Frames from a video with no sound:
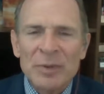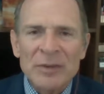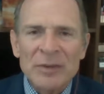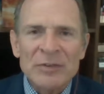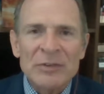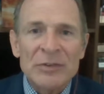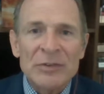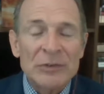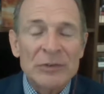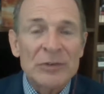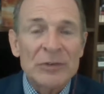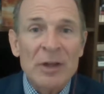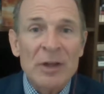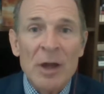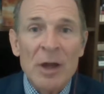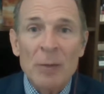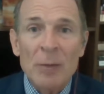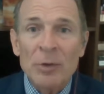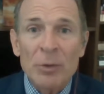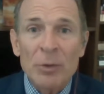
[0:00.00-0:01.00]
businesses to
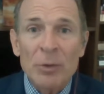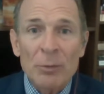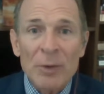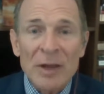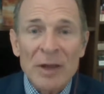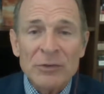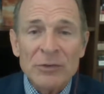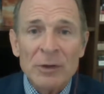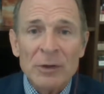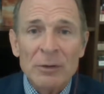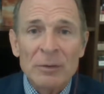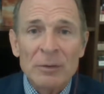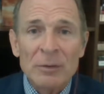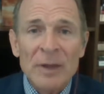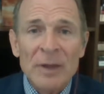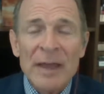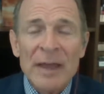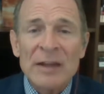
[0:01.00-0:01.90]
come to the rescue.